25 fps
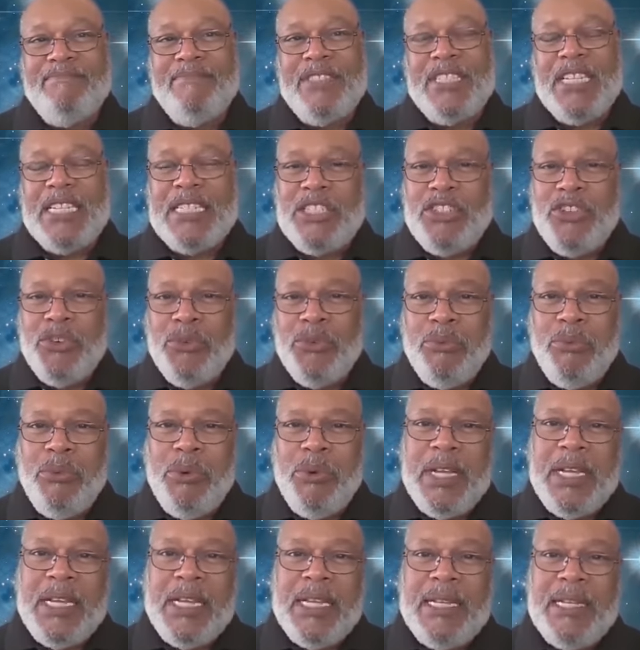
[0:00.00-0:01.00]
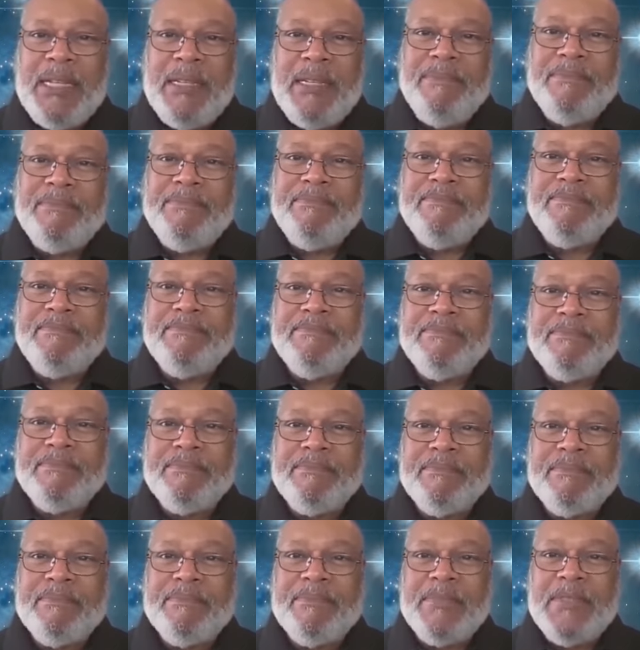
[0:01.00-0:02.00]
just to
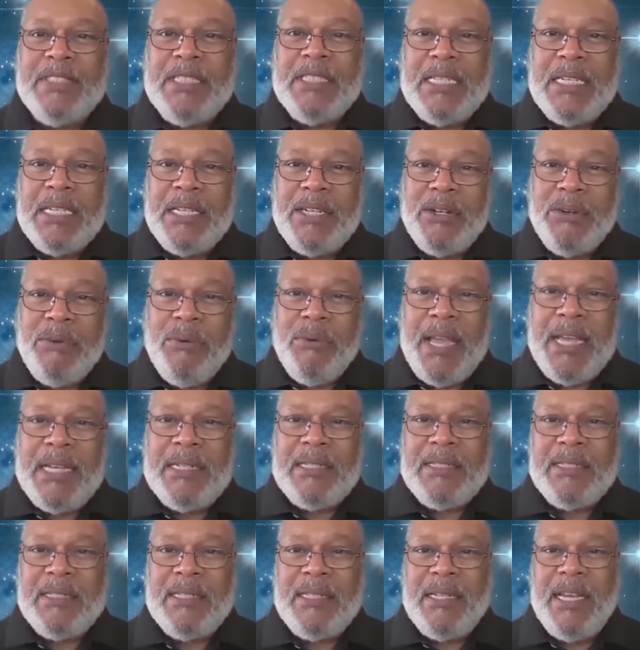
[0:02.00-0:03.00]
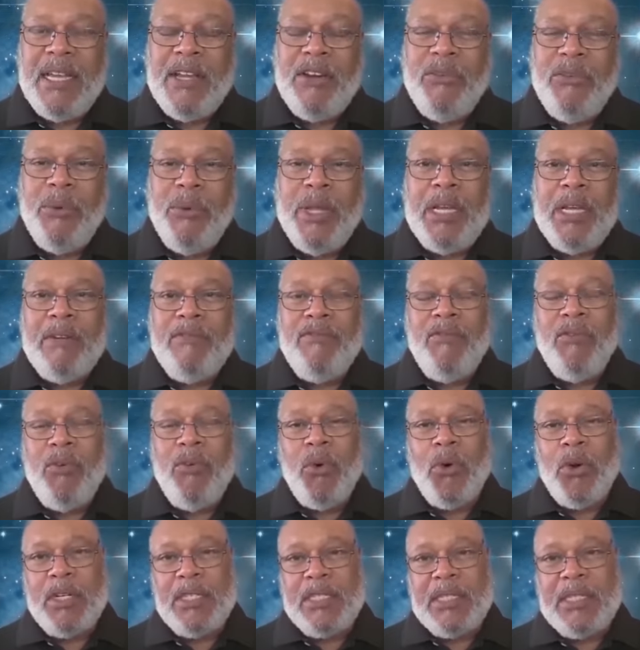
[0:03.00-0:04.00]
reiterate and
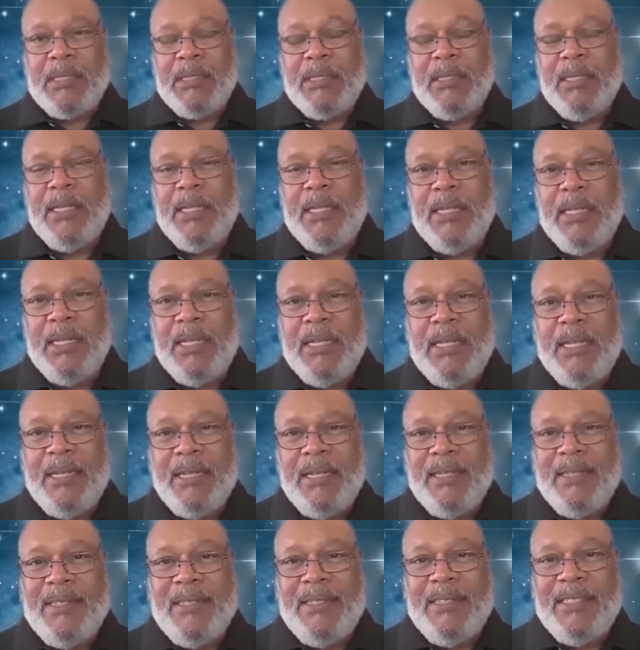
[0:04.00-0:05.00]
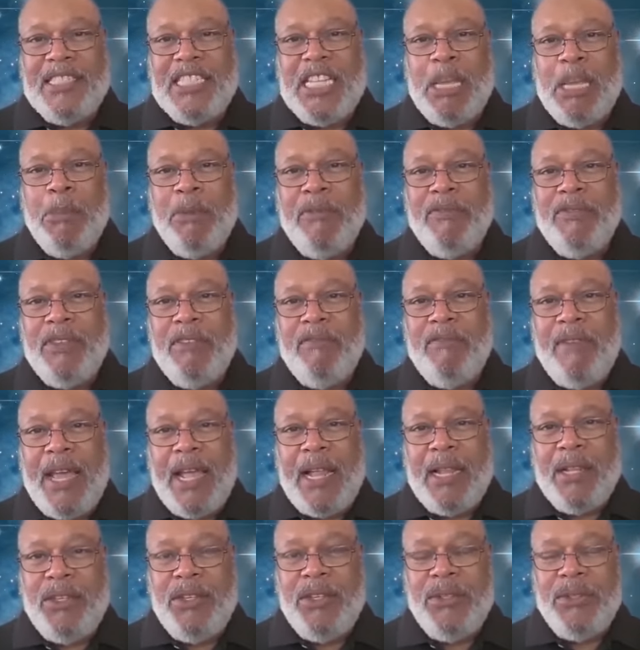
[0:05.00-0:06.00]
reinforce some of the
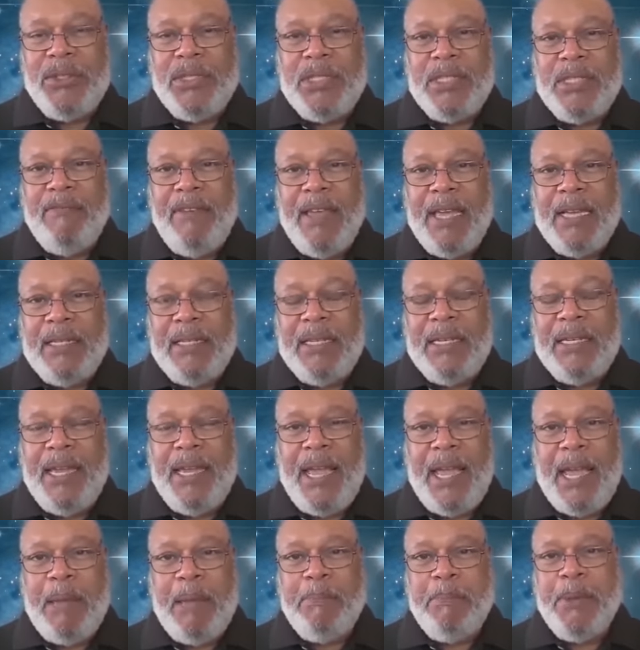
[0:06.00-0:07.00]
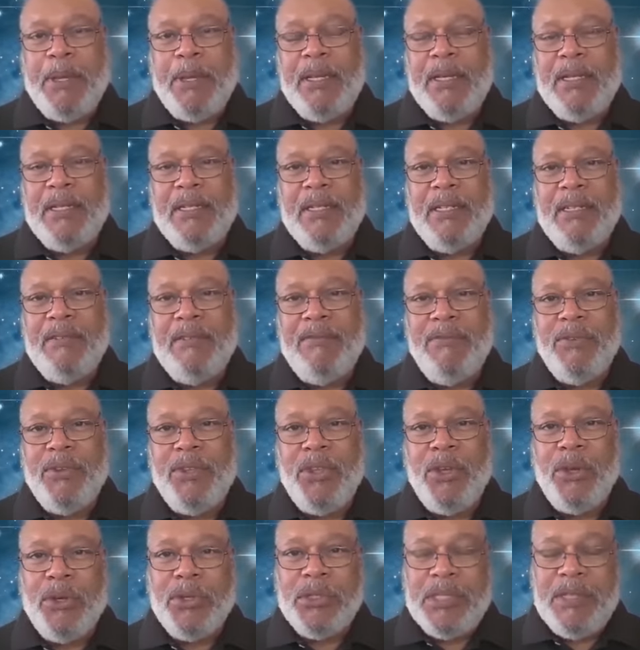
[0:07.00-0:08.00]
values of AileyCamp. For
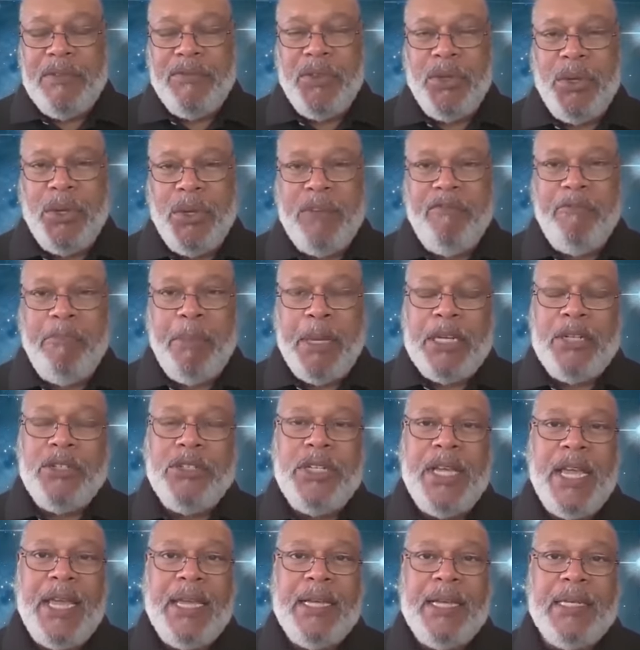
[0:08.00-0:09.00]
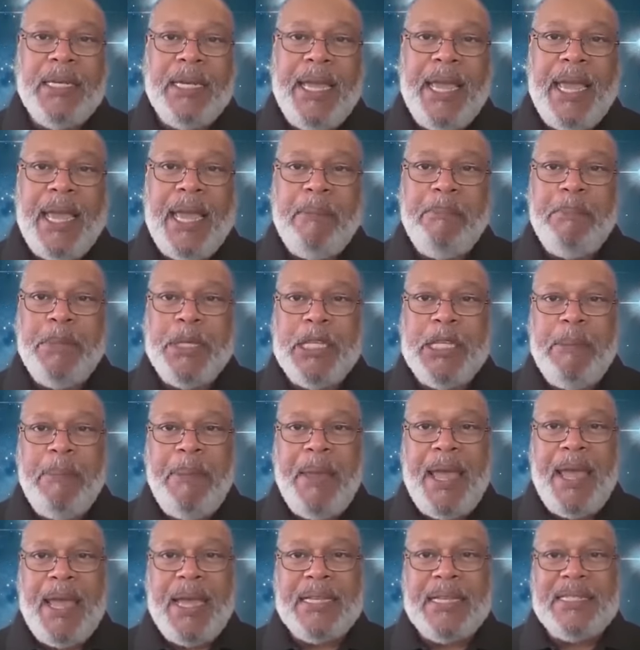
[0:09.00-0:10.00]
those of you who have been to AileyCamp in the
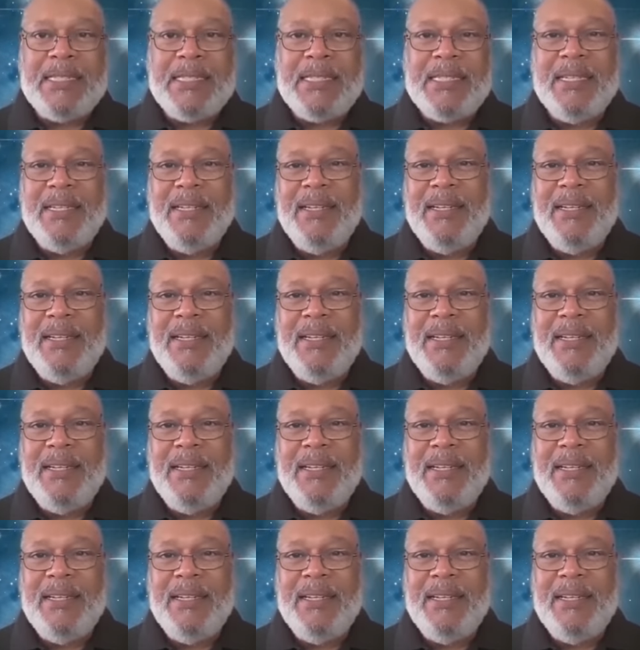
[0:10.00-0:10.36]
past,